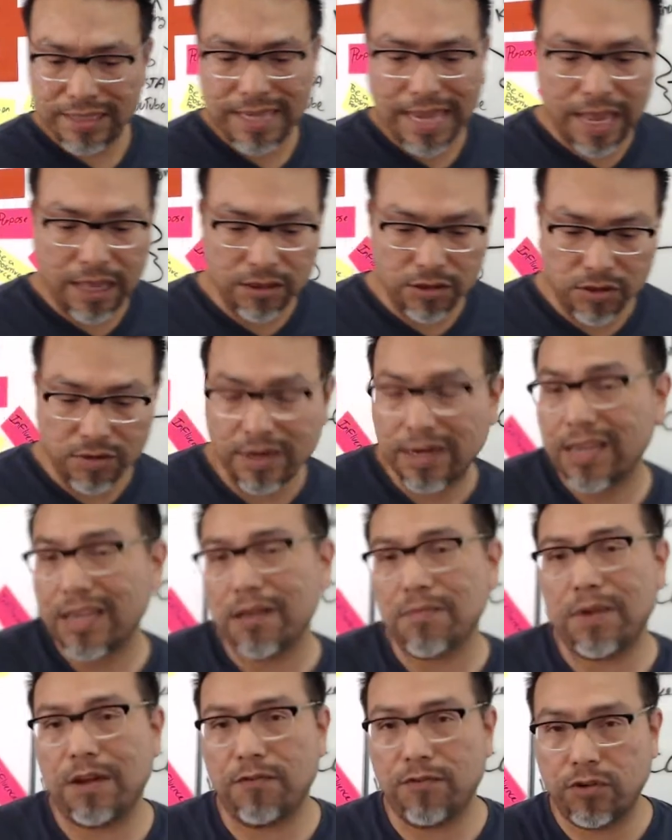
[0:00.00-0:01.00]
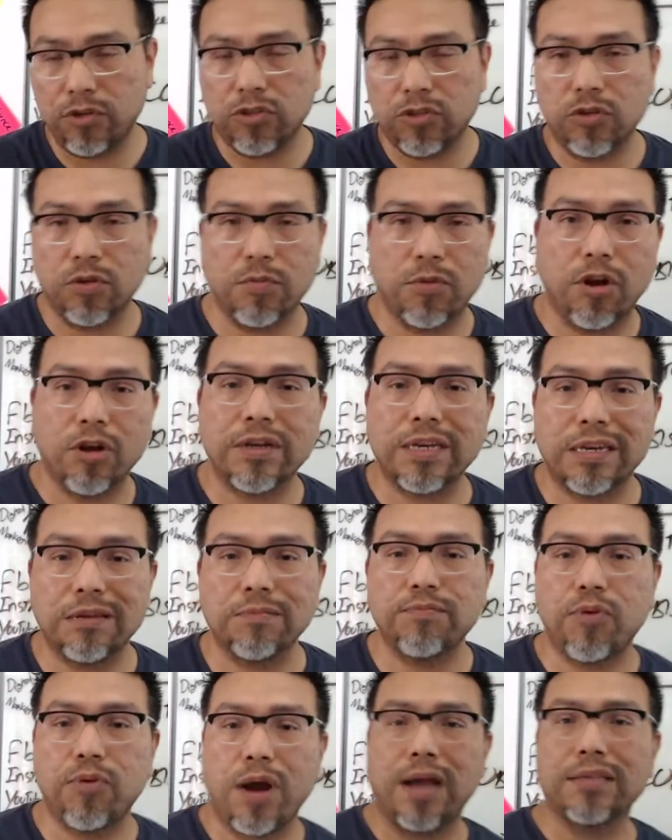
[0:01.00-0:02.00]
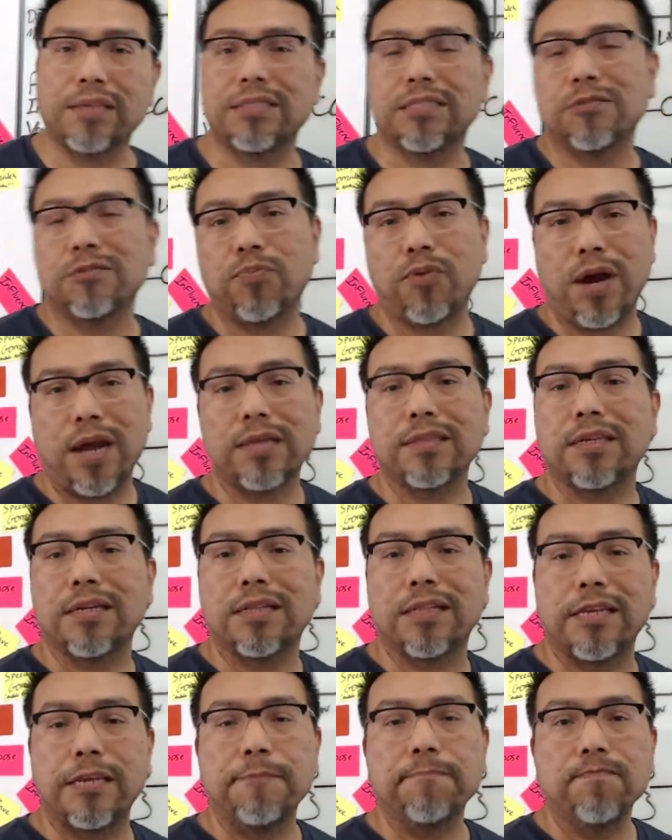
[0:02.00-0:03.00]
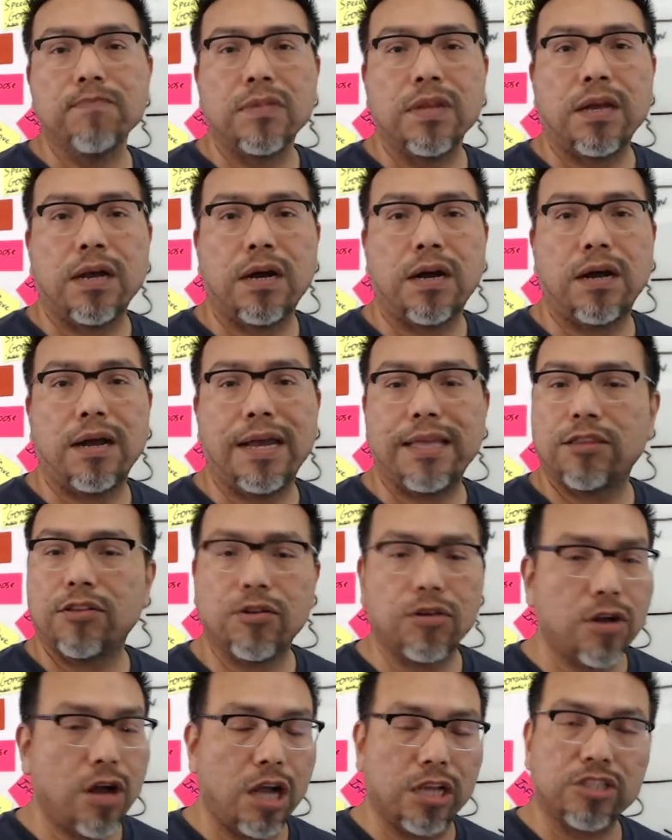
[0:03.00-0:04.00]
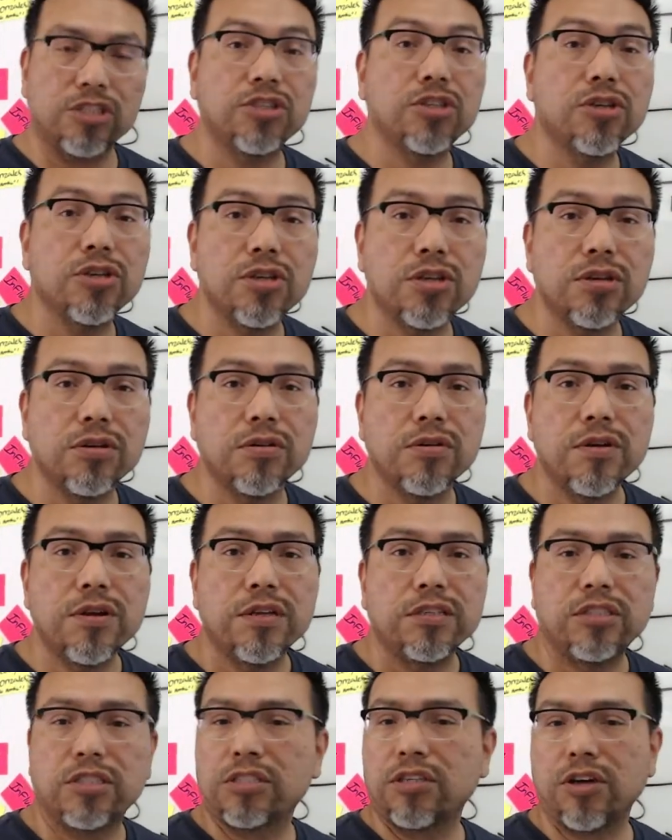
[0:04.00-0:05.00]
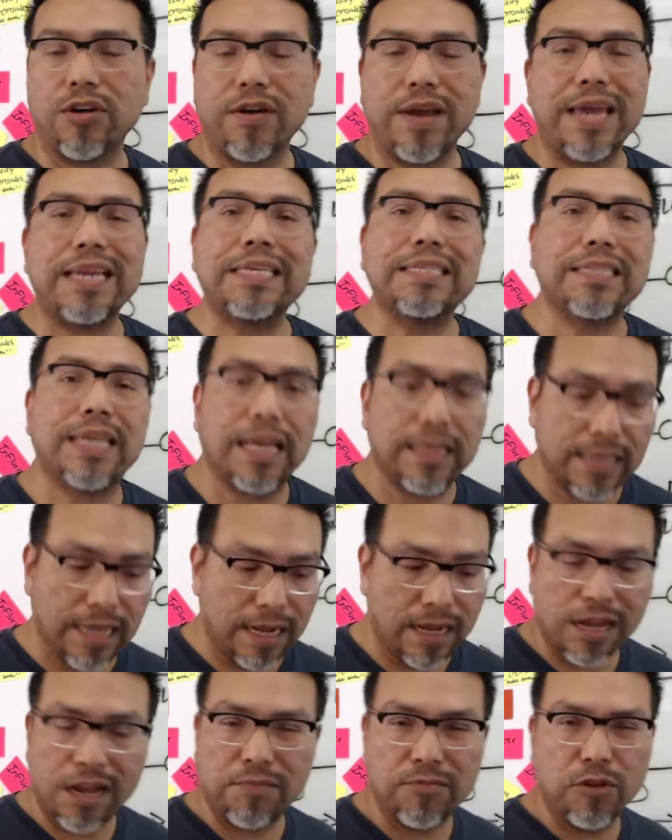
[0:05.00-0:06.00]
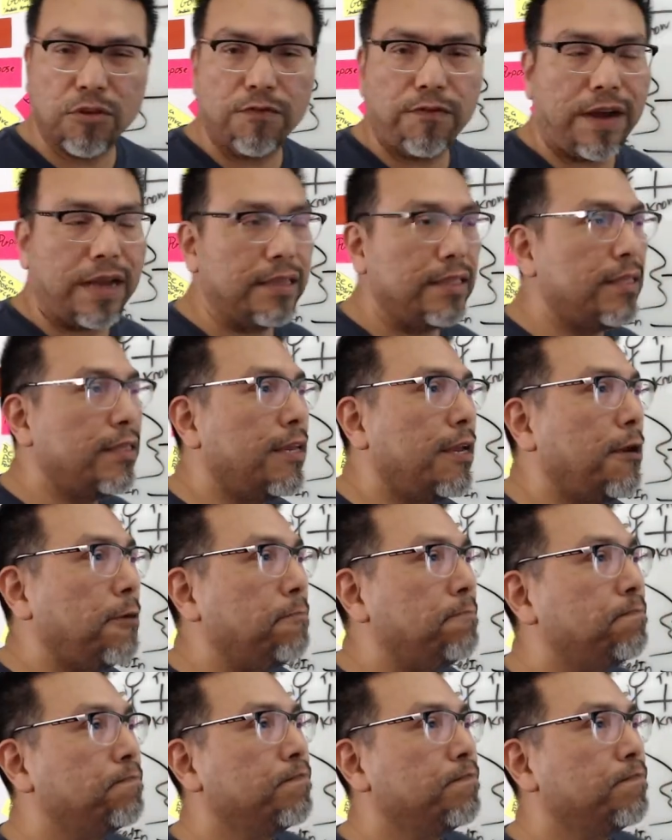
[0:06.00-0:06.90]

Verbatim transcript: download again my virtual marketing process practically uh, at no cost to you. Just go to eddiesand.com, you'll find it there.